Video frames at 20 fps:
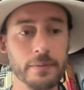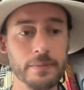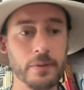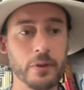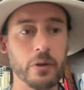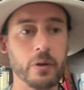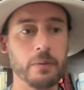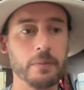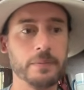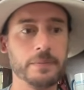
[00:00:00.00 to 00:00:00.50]

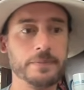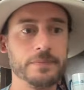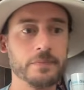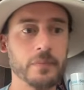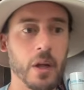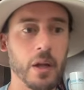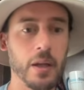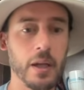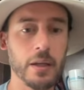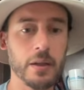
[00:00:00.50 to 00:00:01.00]
So
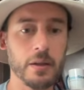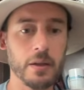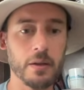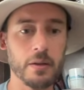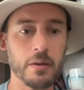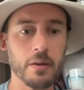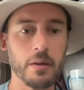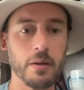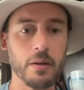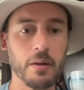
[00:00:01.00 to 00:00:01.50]
I like
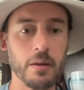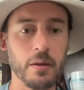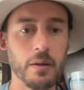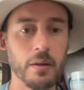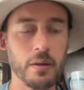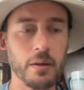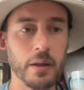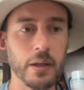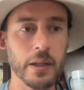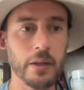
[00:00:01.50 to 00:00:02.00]

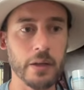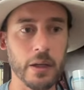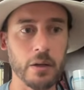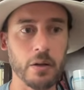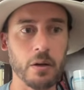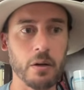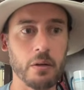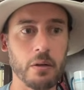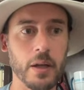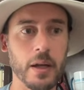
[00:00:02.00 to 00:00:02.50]

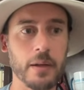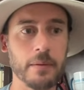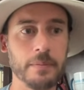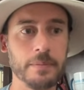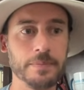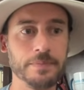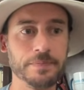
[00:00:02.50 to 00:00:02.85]
Lionheart a lot.